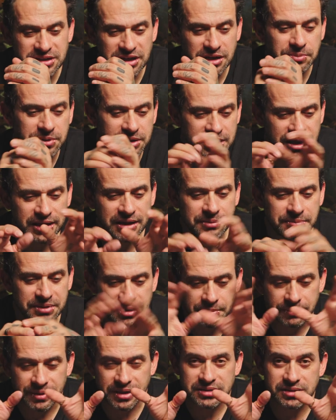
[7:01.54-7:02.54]
a little bit like a
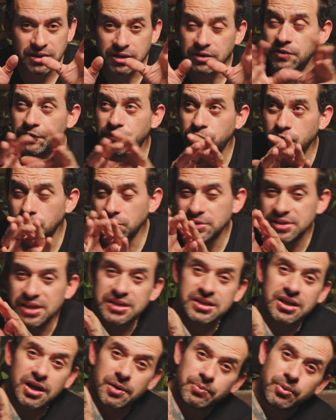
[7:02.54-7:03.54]
bit of mess. And if you
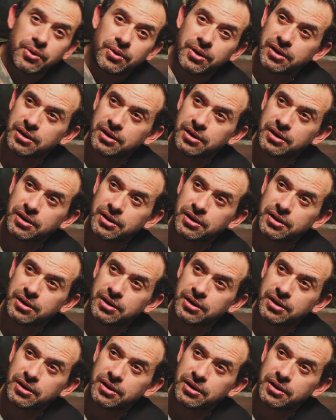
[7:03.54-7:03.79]
set up